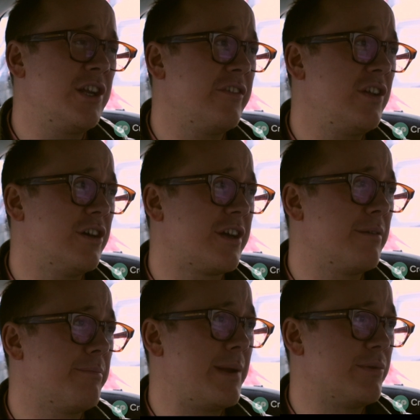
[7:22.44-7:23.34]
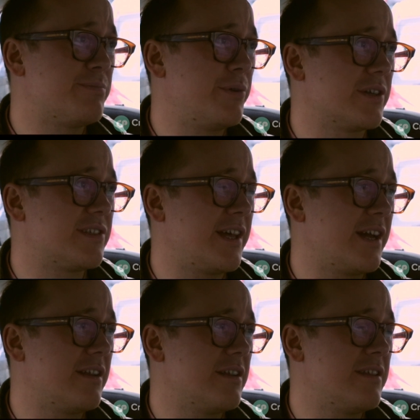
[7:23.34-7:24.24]
You know, you look at people's books,
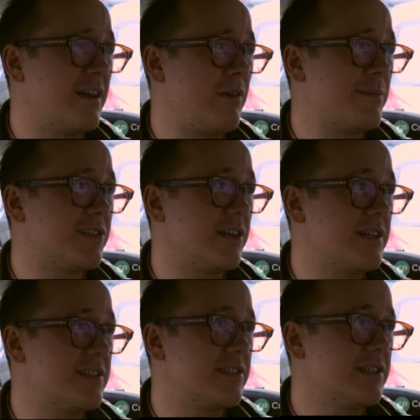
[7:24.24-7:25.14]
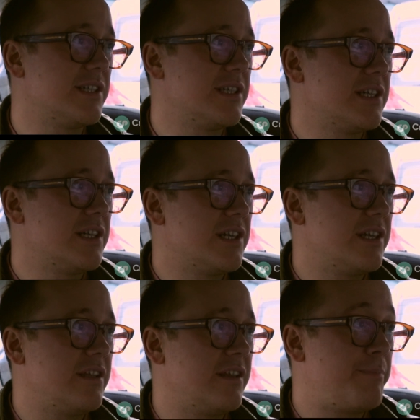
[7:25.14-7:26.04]
their websites.
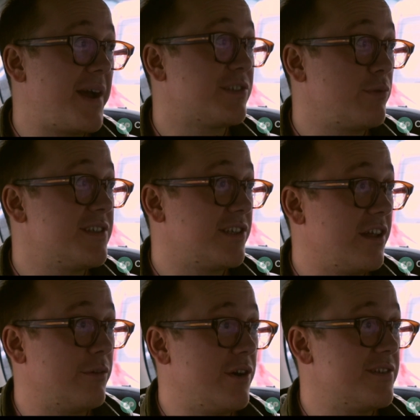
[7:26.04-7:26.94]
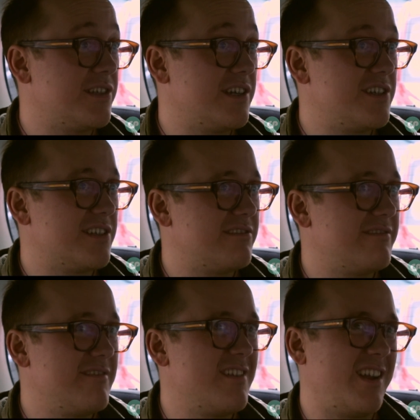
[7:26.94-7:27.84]
The best ones are the ones
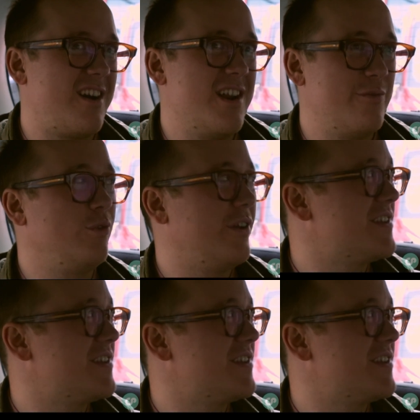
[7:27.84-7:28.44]
that kind of all